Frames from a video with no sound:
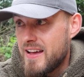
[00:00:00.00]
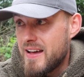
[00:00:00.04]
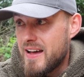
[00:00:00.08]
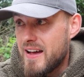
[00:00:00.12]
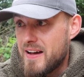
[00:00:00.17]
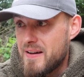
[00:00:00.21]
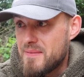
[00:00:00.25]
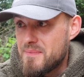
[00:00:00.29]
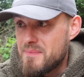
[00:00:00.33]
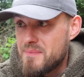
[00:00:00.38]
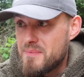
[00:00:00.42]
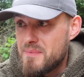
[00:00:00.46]

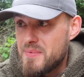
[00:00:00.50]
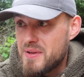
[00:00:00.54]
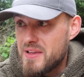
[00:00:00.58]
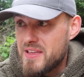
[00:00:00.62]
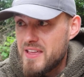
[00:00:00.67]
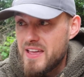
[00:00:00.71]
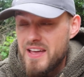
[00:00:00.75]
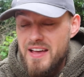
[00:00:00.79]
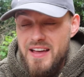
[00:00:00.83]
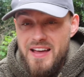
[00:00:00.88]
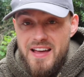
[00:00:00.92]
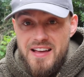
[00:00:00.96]
But
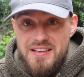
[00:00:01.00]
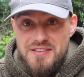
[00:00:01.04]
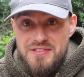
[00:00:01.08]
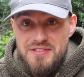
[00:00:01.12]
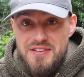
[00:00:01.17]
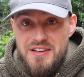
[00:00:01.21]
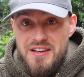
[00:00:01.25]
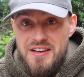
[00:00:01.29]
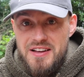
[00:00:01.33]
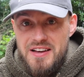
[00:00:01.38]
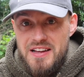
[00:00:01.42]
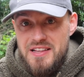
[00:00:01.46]
yeah, it
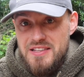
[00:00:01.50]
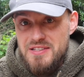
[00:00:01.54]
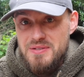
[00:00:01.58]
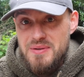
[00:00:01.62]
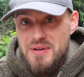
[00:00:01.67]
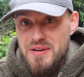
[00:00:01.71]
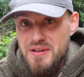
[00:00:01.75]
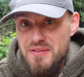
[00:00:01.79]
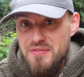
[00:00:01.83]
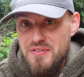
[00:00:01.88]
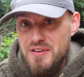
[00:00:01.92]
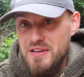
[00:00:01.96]
hasn't turned into
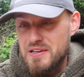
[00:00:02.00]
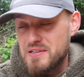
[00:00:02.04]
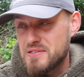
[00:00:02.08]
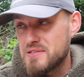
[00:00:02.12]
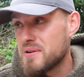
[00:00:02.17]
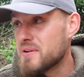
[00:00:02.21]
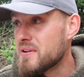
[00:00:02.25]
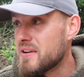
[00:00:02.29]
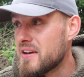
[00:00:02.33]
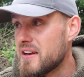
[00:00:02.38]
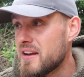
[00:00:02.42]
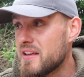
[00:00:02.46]
anything,
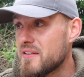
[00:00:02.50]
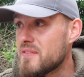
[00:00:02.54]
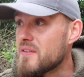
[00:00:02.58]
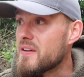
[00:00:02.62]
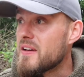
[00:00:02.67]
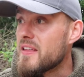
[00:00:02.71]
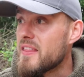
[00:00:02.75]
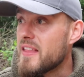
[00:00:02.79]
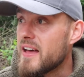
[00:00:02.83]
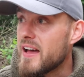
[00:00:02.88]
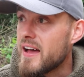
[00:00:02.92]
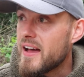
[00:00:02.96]
so I'm going to leave
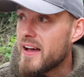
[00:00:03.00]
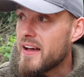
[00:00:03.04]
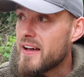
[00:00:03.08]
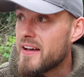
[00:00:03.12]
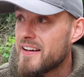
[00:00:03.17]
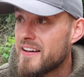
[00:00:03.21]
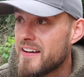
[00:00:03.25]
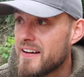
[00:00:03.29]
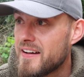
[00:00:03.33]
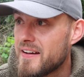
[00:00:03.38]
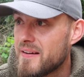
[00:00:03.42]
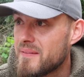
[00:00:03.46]
it at
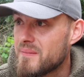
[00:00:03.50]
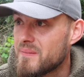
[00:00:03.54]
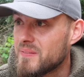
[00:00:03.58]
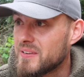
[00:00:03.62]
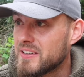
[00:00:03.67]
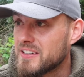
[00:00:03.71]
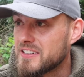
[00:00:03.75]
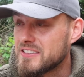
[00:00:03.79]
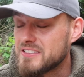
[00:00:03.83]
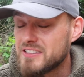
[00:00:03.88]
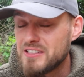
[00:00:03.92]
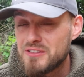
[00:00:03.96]
that.
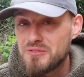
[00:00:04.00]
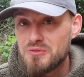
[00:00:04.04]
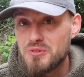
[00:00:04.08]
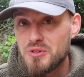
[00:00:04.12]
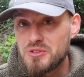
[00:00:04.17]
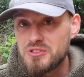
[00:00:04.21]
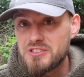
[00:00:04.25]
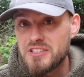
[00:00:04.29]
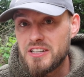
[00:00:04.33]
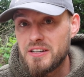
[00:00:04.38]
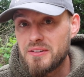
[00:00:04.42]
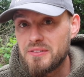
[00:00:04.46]
Like I said,
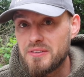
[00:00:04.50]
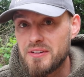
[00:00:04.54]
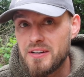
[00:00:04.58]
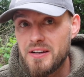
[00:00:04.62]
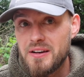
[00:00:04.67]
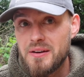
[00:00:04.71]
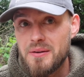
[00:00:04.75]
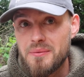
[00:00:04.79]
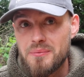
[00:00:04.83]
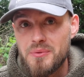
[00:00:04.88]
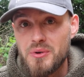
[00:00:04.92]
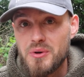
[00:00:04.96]
rod's out
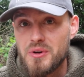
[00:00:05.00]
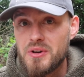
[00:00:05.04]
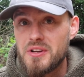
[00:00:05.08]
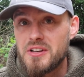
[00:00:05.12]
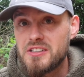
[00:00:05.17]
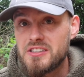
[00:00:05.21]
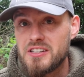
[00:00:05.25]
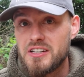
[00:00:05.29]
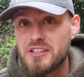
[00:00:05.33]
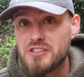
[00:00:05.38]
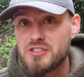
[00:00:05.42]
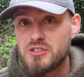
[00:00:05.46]
now, I'm not
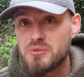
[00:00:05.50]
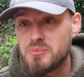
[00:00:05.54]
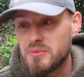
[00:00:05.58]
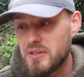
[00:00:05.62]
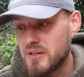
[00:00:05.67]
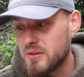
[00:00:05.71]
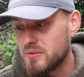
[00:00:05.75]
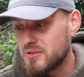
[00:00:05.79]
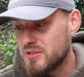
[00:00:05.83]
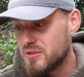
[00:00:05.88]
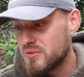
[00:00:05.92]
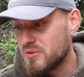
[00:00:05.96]
going to touch him
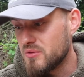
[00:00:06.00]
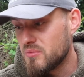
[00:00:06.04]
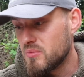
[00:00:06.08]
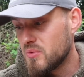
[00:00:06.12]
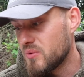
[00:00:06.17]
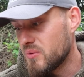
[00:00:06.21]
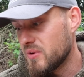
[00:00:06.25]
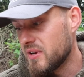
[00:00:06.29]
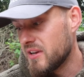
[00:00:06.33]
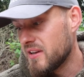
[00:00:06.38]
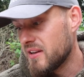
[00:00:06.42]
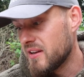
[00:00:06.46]
now till the
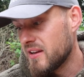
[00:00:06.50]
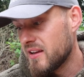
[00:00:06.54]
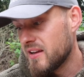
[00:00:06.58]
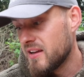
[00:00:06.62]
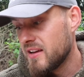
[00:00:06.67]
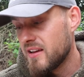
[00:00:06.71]
morning.